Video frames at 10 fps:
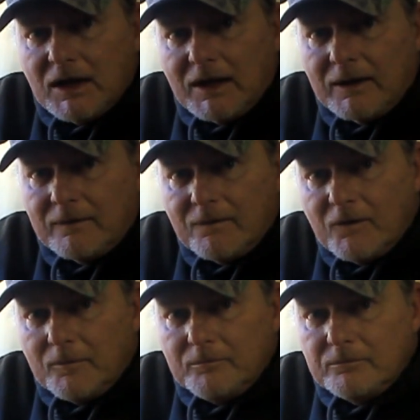and
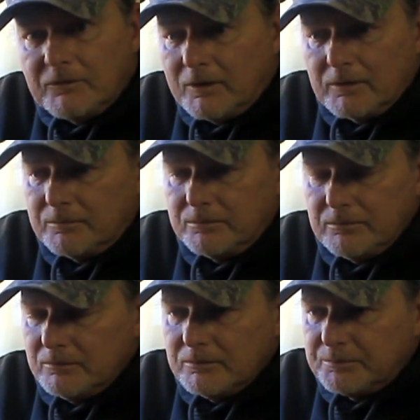the
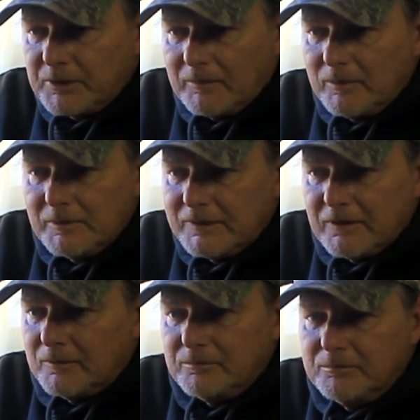probably the